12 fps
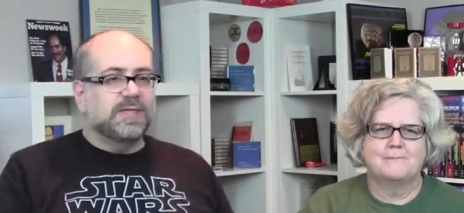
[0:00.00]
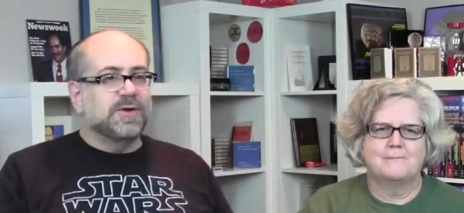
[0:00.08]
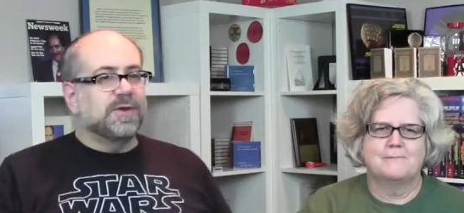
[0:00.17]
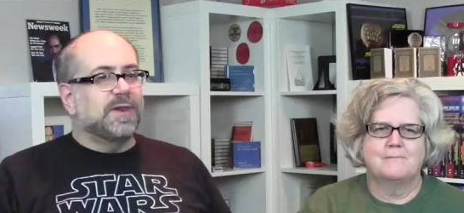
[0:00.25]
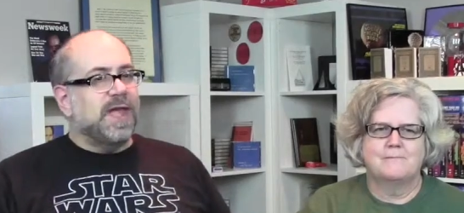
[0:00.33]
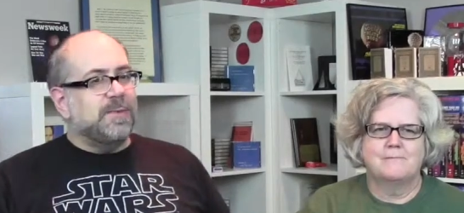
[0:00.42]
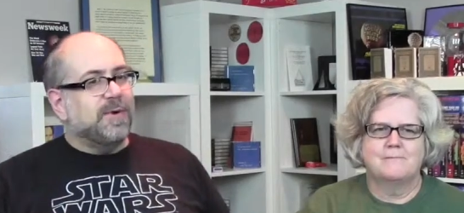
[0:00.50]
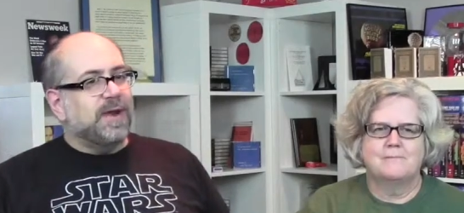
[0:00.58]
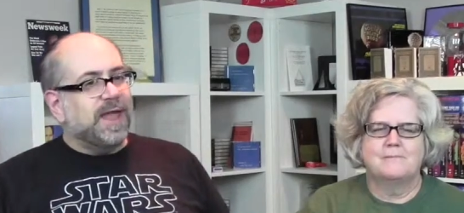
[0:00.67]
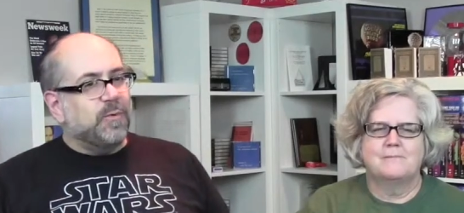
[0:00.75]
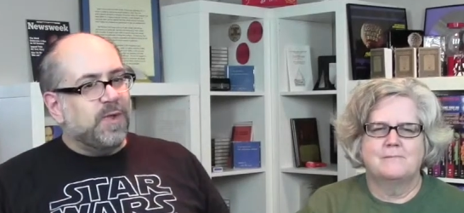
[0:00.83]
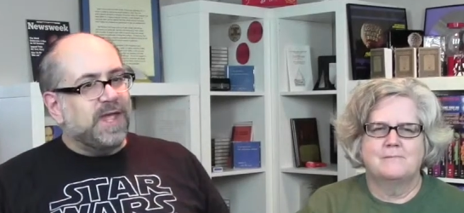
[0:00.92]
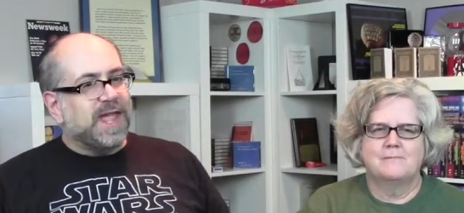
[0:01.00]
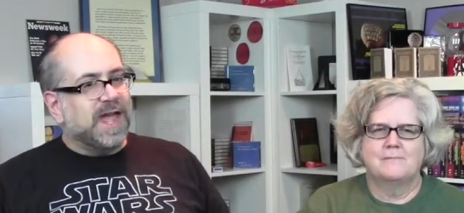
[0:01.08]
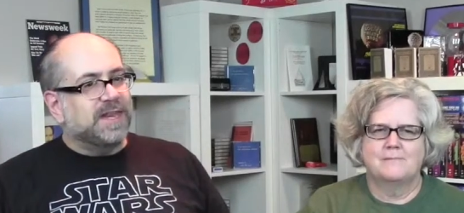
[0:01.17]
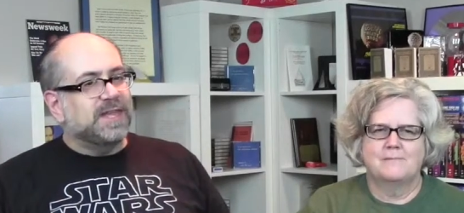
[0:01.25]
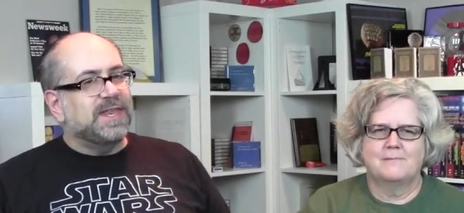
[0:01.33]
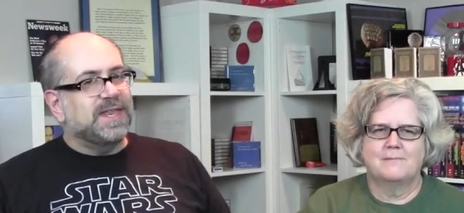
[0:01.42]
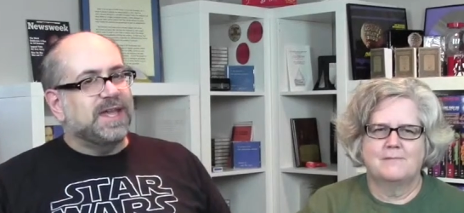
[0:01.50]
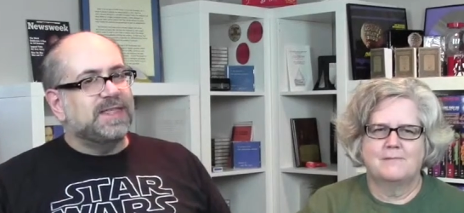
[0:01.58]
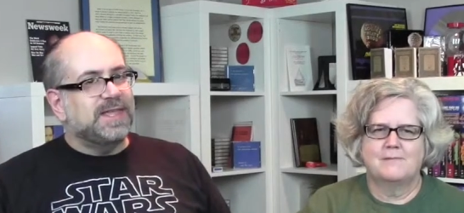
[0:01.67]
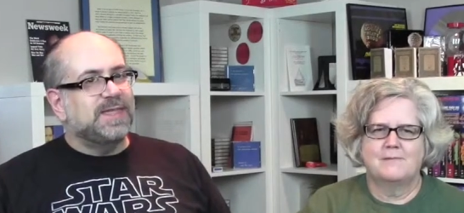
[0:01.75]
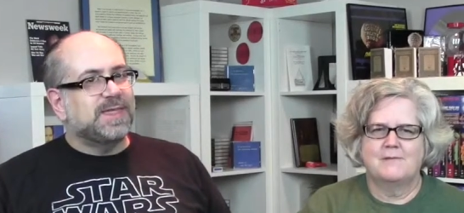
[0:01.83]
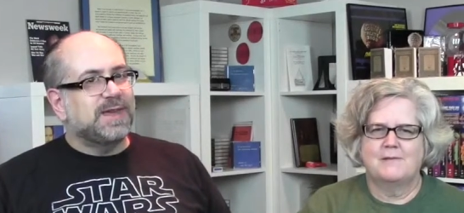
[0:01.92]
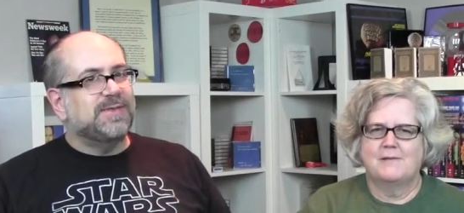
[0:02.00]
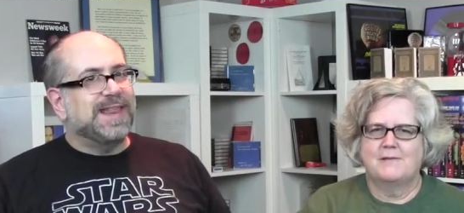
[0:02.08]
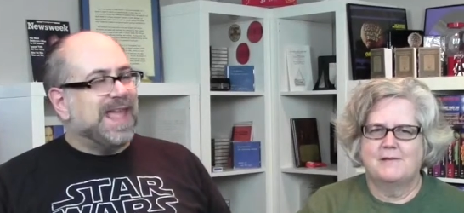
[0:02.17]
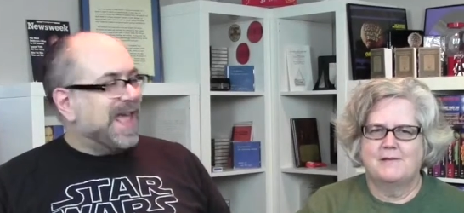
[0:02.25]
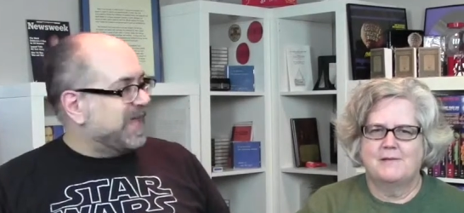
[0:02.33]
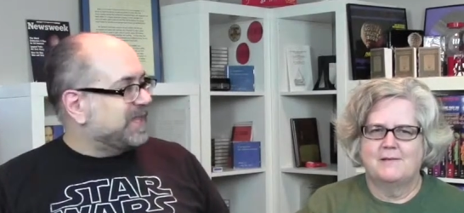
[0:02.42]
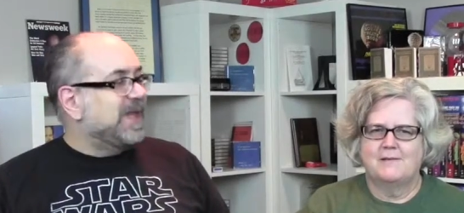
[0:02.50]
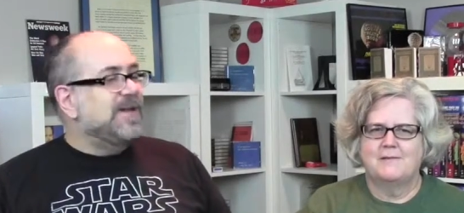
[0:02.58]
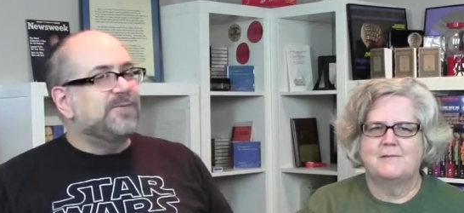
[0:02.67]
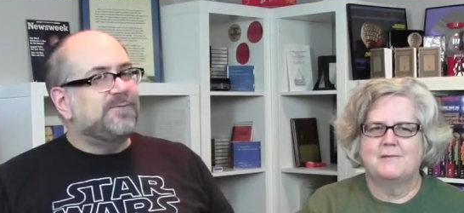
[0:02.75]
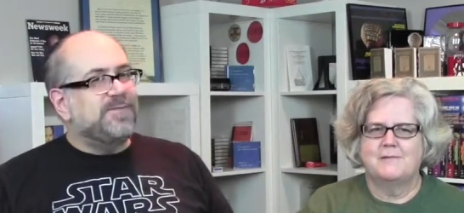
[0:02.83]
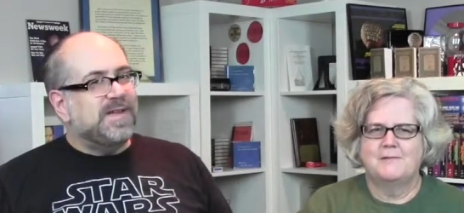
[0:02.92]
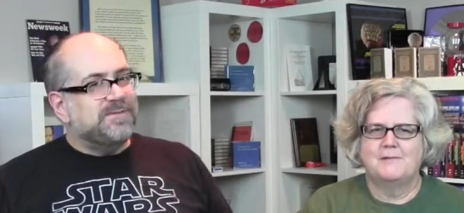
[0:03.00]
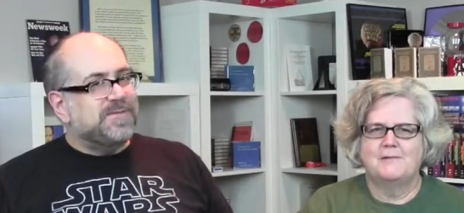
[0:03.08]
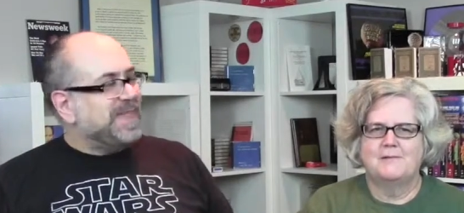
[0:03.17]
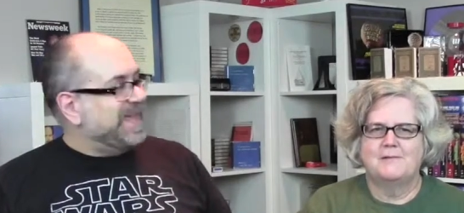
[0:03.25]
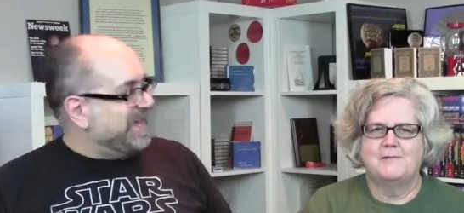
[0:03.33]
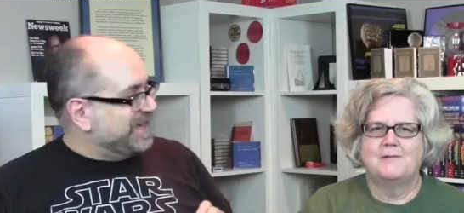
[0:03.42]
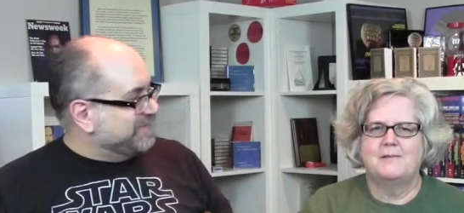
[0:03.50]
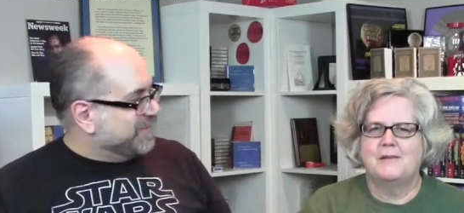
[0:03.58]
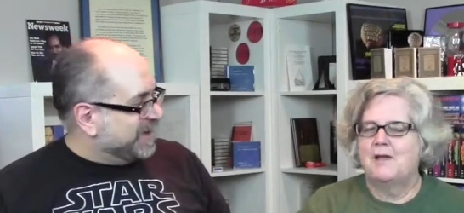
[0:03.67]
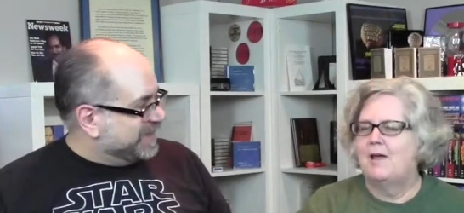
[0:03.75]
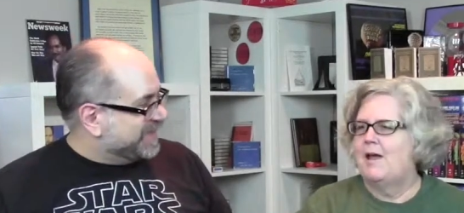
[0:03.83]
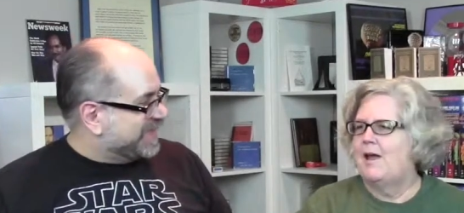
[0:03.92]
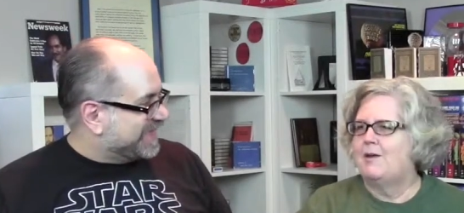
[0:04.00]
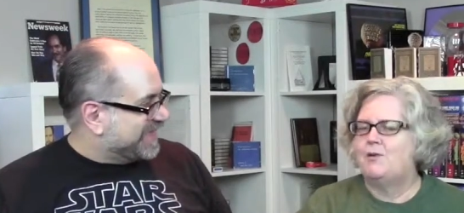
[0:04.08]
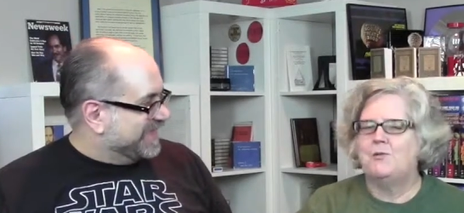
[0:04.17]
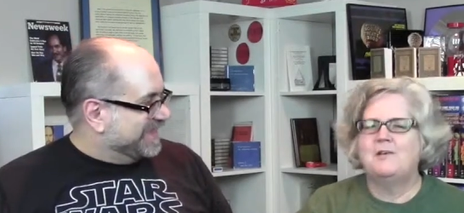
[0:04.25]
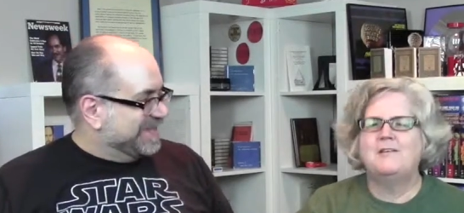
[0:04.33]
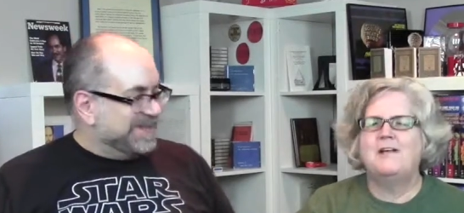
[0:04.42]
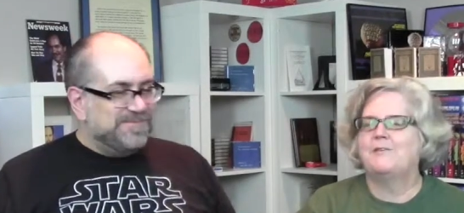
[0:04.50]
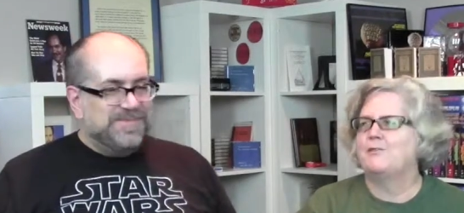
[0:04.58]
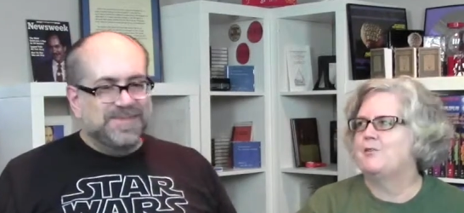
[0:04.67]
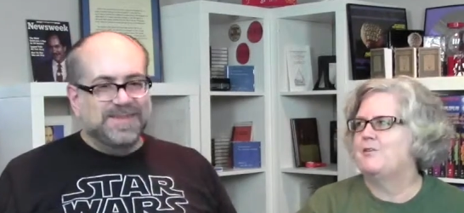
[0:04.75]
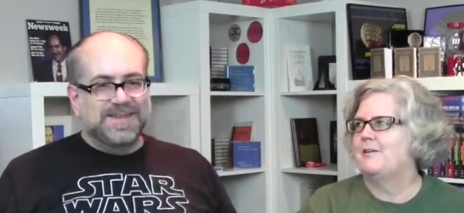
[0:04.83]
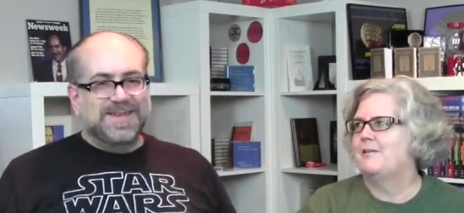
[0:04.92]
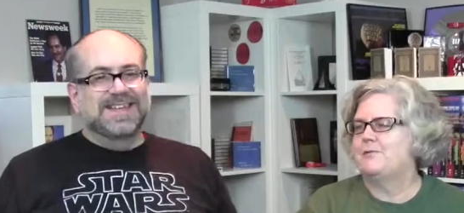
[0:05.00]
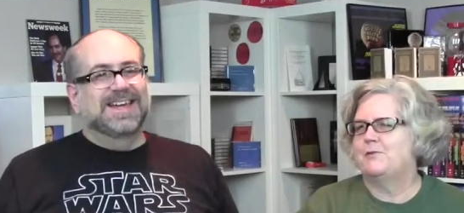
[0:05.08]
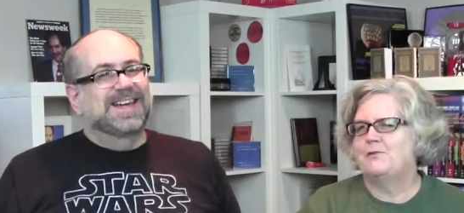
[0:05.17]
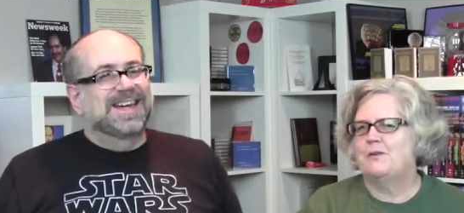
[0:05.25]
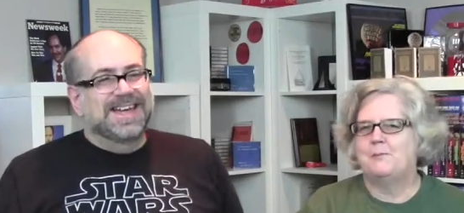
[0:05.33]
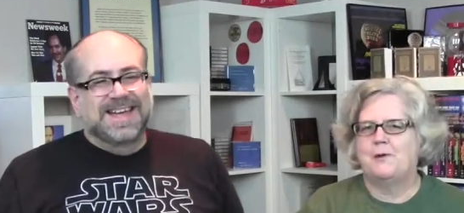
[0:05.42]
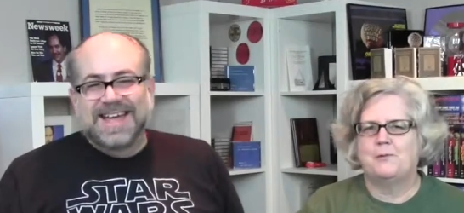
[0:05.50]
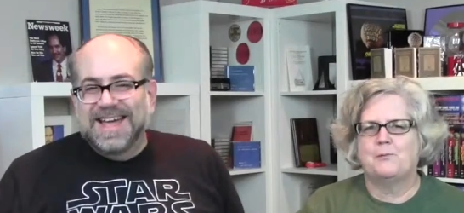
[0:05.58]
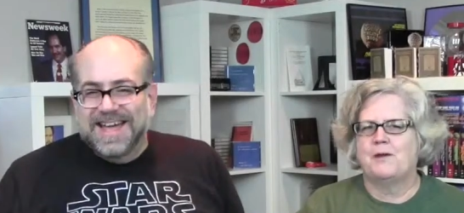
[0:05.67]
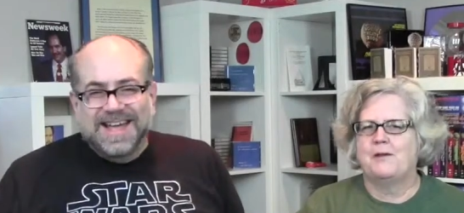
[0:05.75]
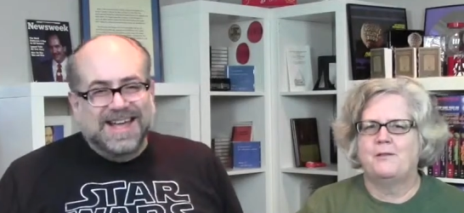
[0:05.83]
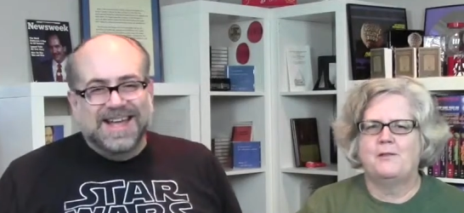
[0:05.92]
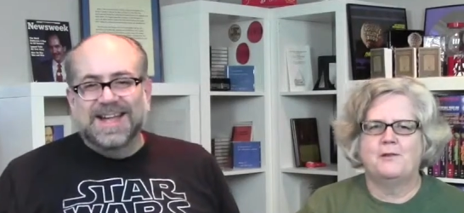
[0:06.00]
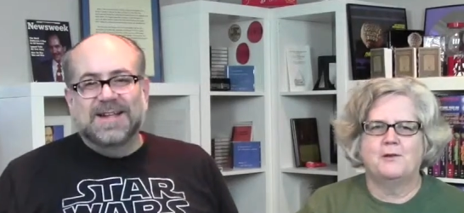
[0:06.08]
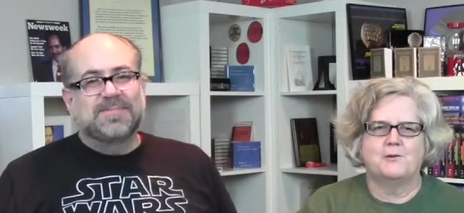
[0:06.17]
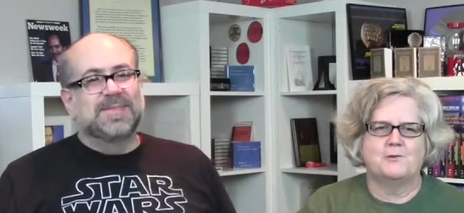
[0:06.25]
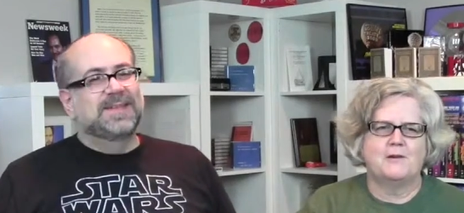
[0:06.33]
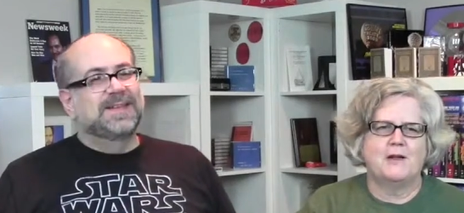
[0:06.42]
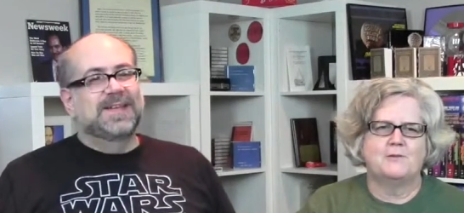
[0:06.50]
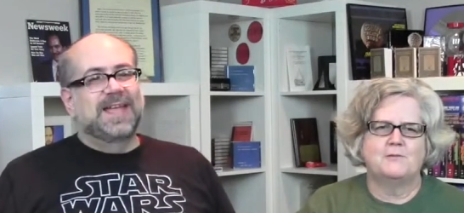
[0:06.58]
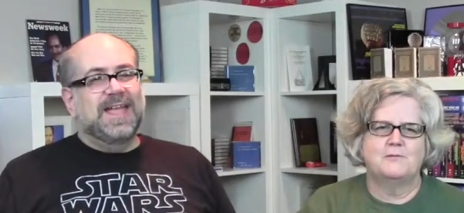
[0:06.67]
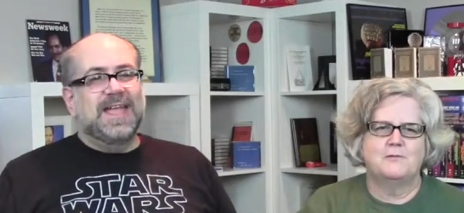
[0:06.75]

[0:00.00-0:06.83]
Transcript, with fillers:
Speaker 1: until Labor Day weekend 1978, 15 months. And
Speaker 2: you would never see a 15 month run in the theaters now.